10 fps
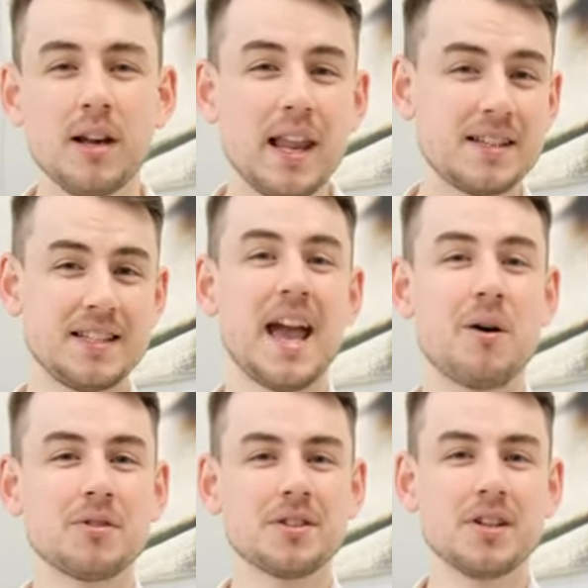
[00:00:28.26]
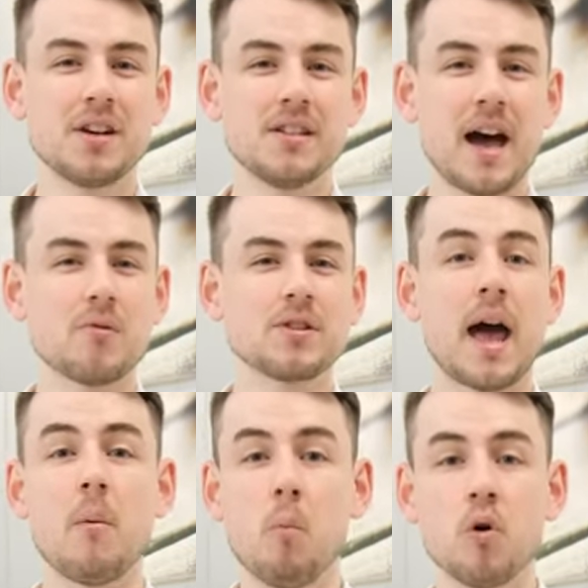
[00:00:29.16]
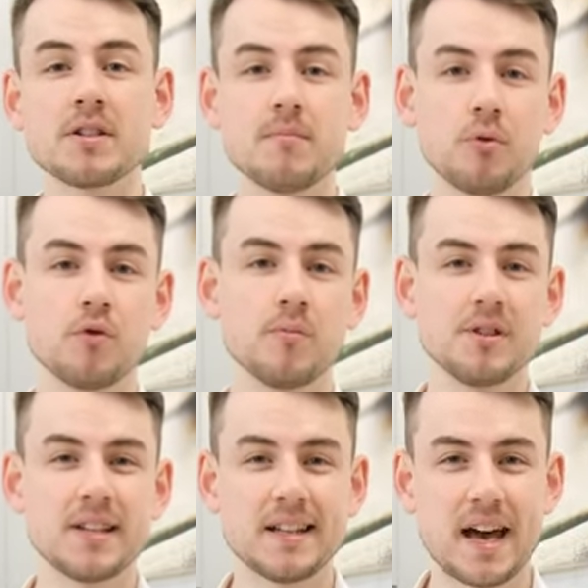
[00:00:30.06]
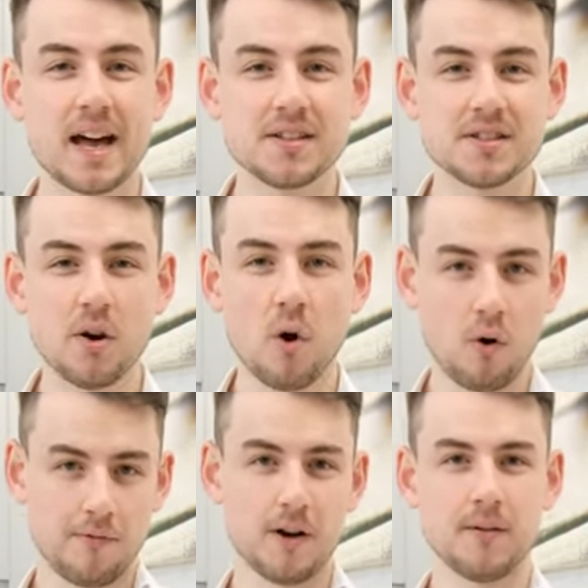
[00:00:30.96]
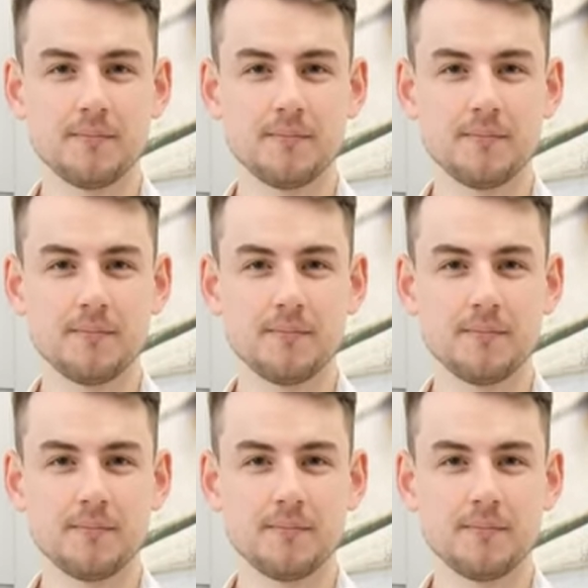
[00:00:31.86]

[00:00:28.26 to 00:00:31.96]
let's see how it has turned out and what improvements it has to offer.